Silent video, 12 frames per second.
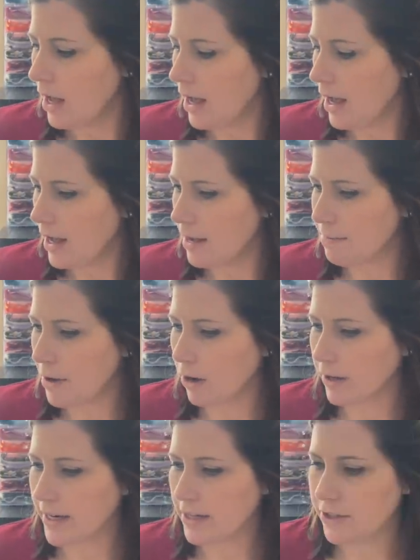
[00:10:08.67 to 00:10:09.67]
Um, all
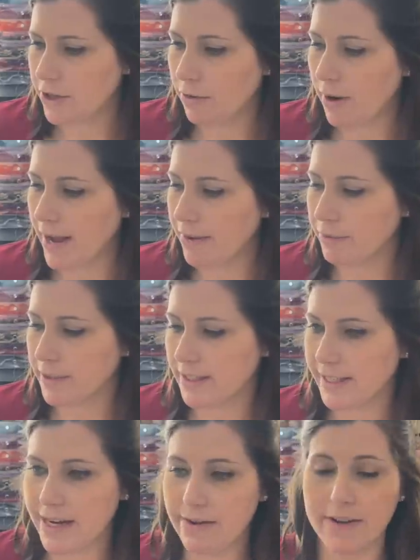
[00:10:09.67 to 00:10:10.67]
right, so I
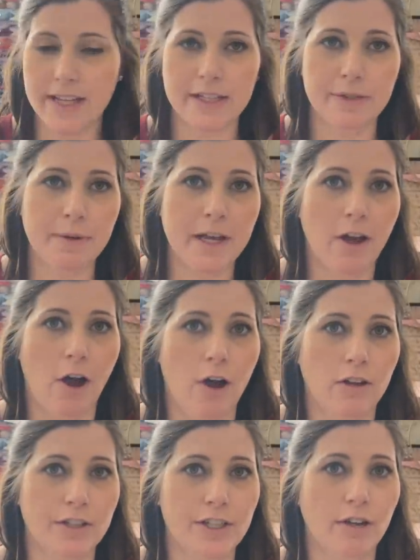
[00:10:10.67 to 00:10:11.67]
received this week
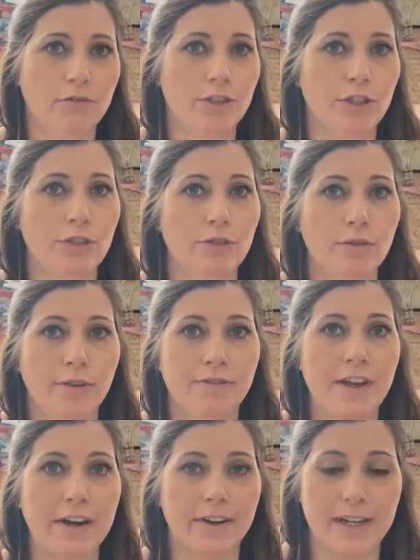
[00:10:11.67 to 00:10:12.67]
also two
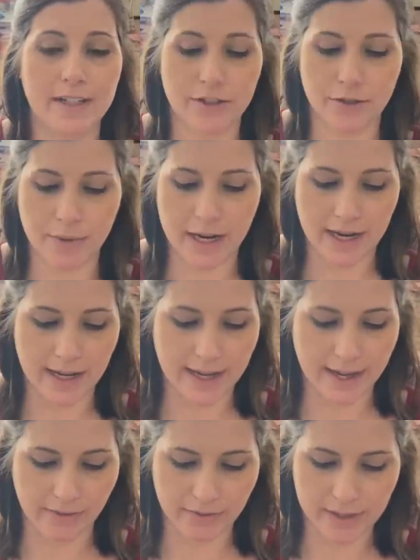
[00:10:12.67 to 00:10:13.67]
very sweet
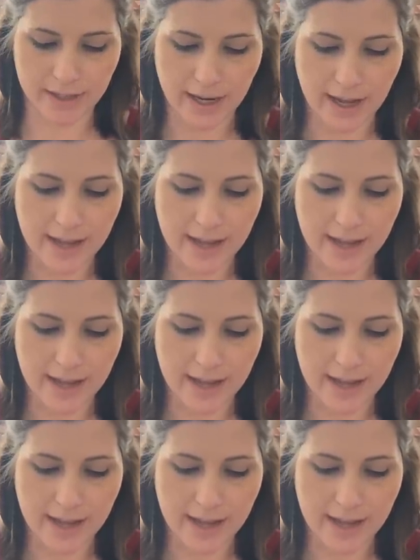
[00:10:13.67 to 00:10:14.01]
gifts.